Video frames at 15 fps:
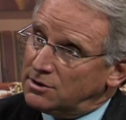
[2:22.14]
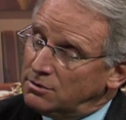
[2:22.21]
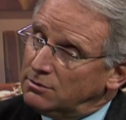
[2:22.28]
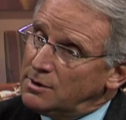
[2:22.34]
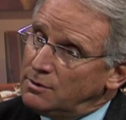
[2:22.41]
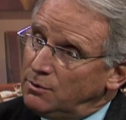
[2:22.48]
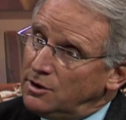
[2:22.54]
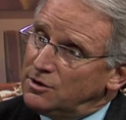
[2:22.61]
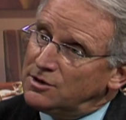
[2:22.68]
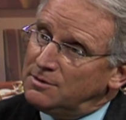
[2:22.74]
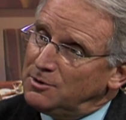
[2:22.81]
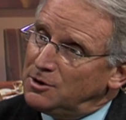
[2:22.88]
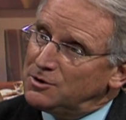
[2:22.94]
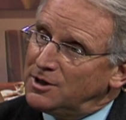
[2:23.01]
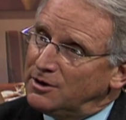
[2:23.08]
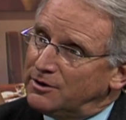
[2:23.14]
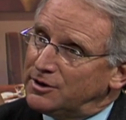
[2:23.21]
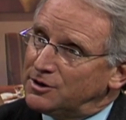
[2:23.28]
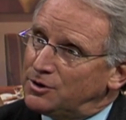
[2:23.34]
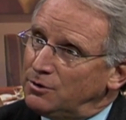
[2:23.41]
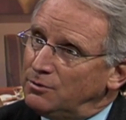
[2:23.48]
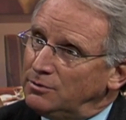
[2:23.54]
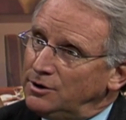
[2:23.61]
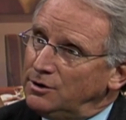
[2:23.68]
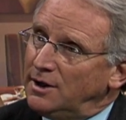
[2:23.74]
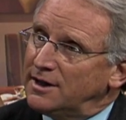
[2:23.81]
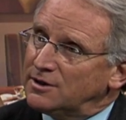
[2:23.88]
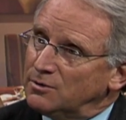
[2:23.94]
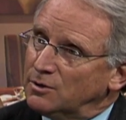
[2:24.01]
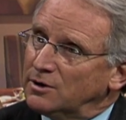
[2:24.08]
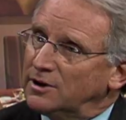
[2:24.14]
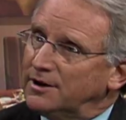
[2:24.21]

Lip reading: So what are some of those areas you like to work in?